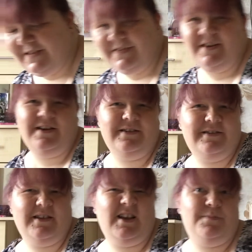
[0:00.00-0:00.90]
then this
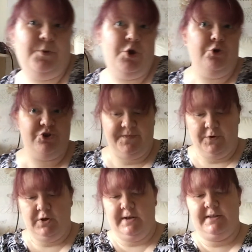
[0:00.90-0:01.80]
is
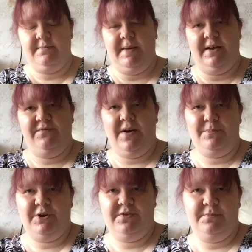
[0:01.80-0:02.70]
beautiful. It's my
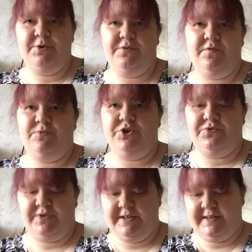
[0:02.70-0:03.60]
fabric of the month from
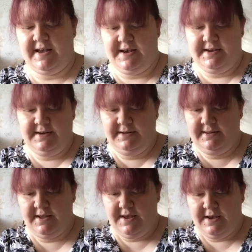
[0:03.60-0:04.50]
Jodyri
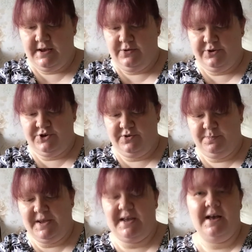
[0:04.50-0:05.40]
Designs, which is
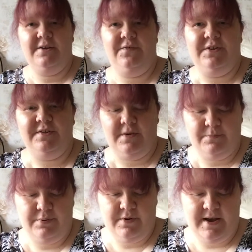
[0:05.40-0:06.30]
Pink Elephants
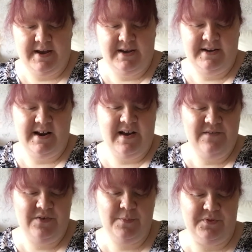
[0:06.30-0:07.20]
on Parade. And
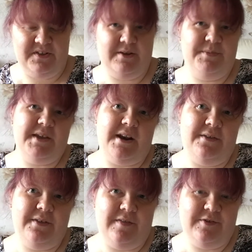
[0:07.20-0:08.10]
every month I keep saying I
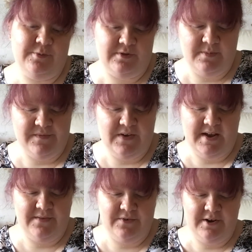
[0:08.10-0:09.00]
think this one's my
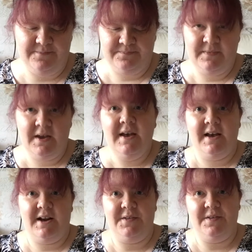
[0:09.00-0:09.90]
favourite,
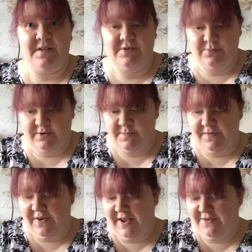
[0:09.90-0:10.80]
and I think this one's my
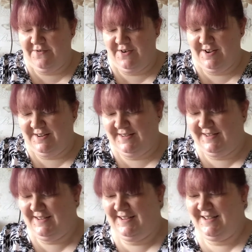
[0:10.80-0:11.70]

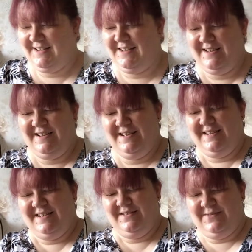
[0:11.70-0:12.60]
favourite.
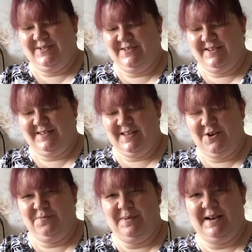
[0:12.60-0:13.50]
Well, it's the
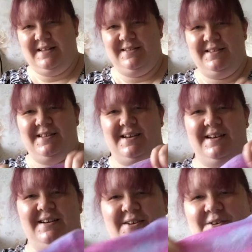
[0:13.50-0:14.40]
opalescent that
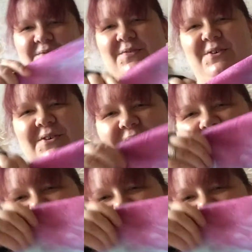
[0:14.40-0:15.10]
I go for, and